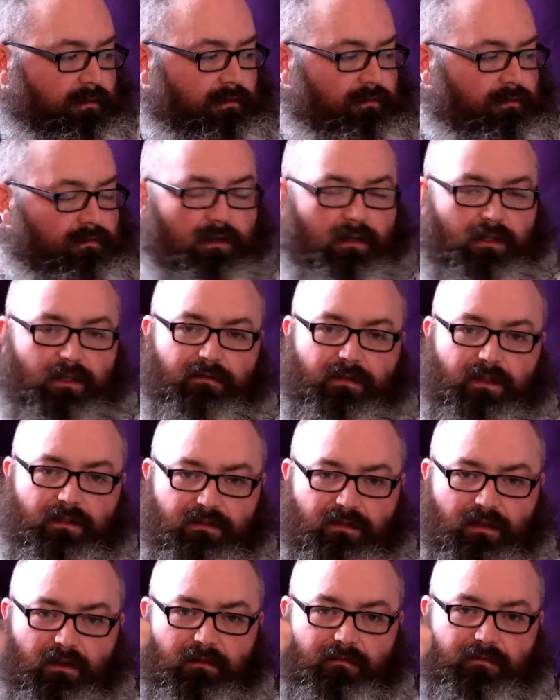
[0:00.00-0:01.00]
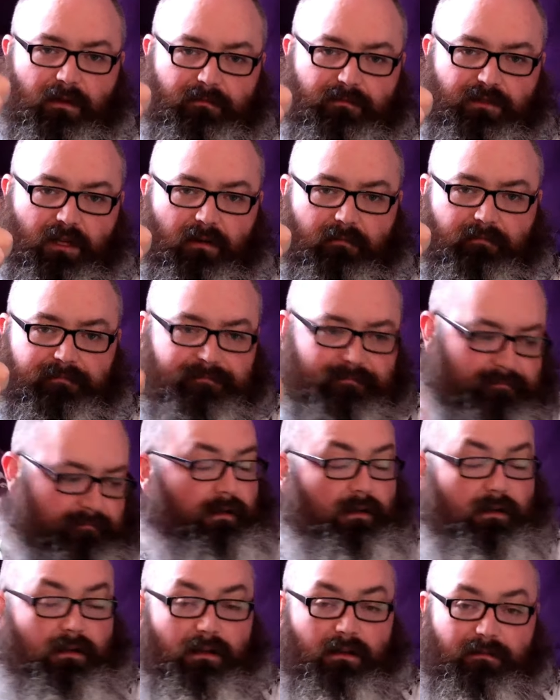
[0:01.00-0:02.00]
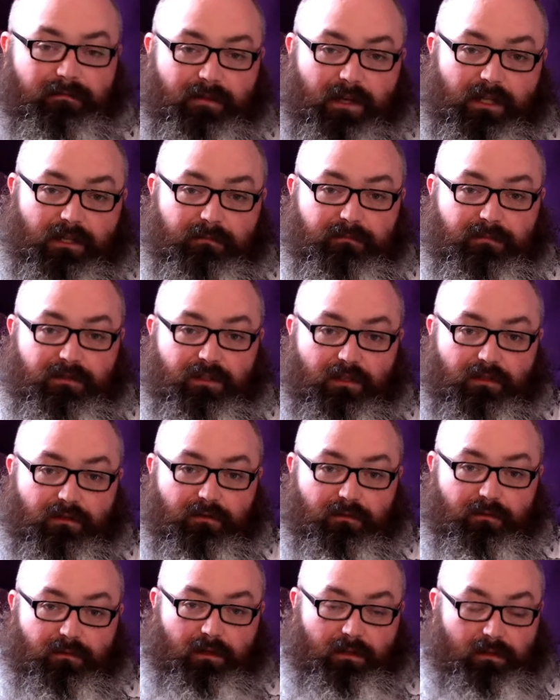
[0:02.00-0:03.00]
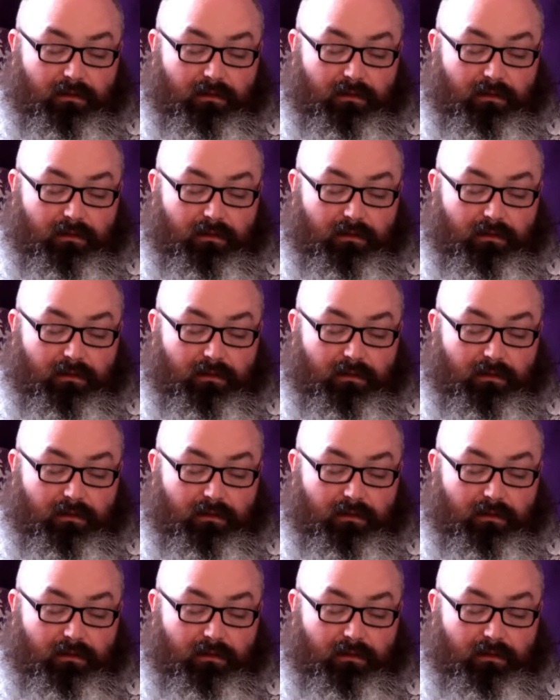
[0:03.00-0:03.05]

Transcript: I'll give this 2 thumbs up. Venom 2.